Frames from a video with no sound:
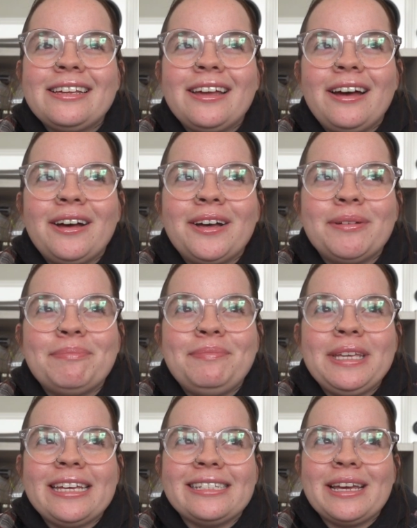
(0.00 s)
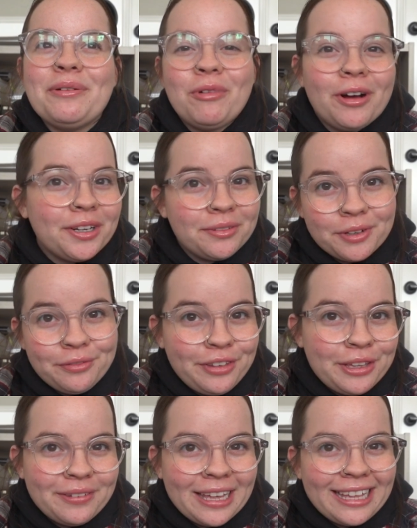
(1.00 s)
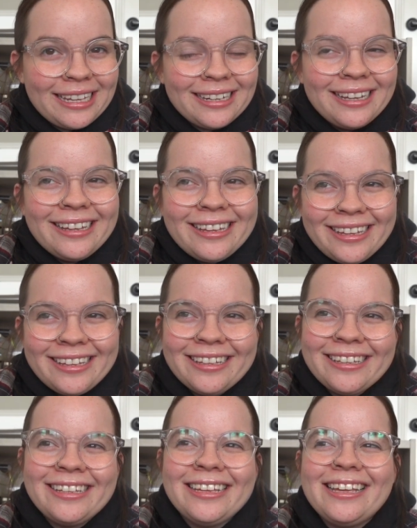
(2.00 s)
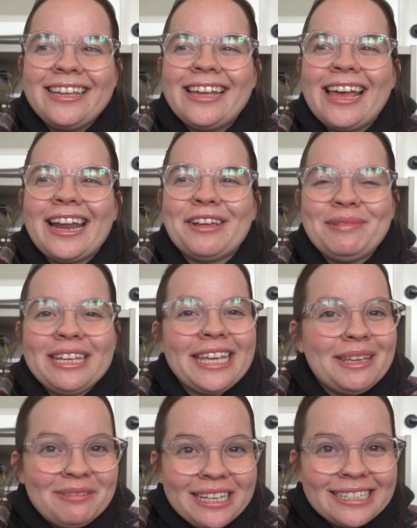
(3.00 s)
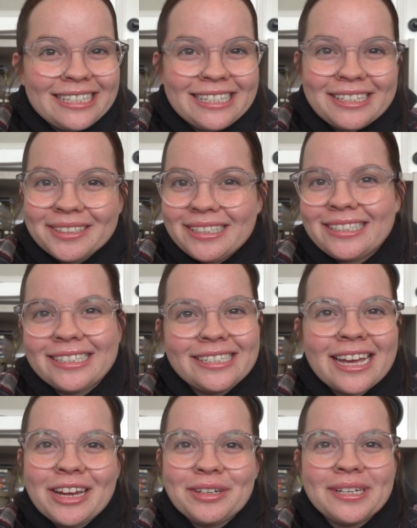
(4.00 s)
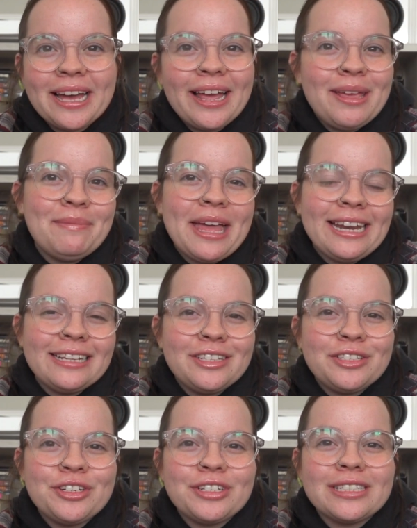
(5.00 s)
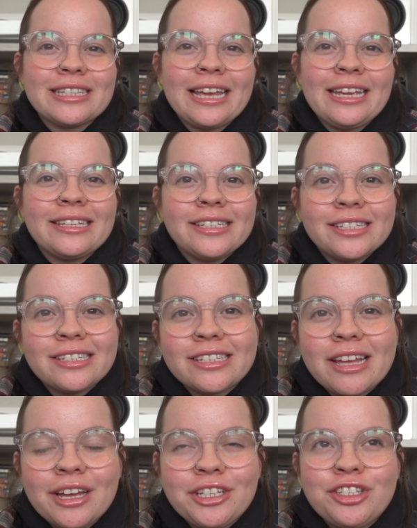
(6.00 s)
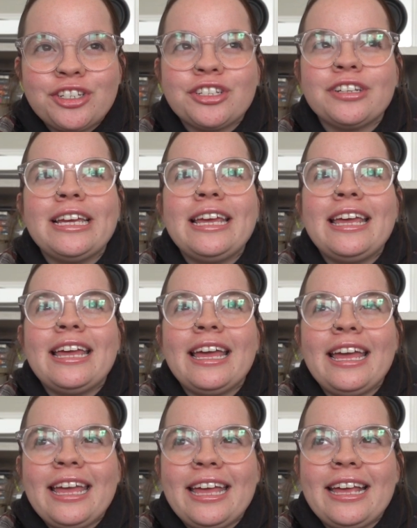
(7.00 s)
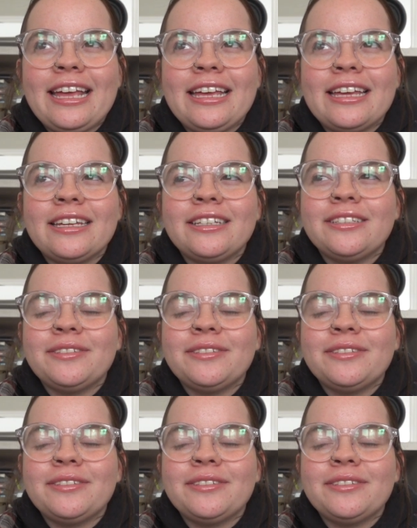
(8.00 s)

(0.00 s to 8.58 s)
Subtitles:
because I wanna review it, and I've been keeping it sealed this entire time, and it's just like such a